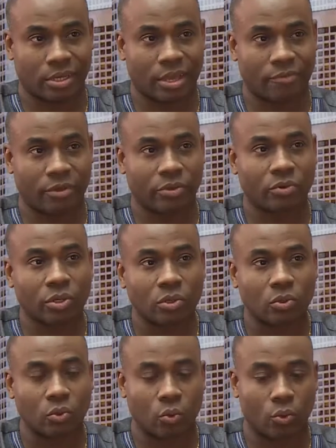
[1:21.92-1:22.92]
not very
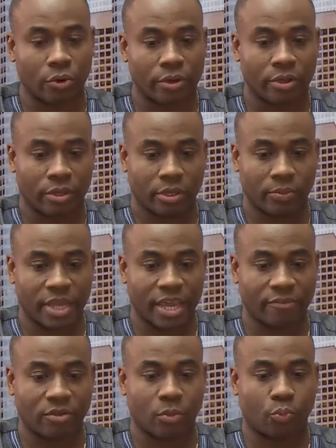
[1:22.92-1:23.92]
critical, or you may
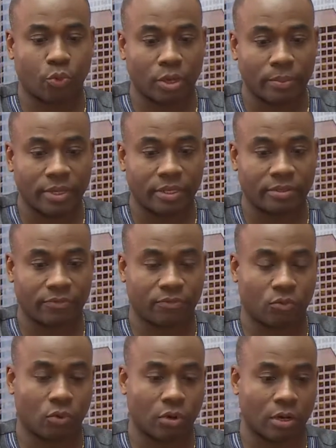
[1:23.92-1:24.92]
have an appointment
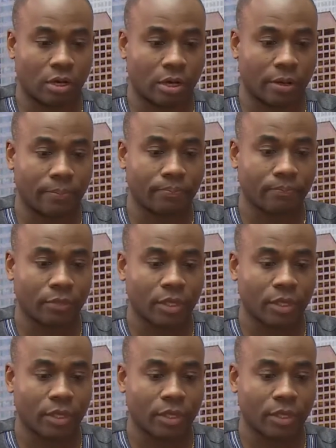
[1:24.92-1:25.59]
for, um,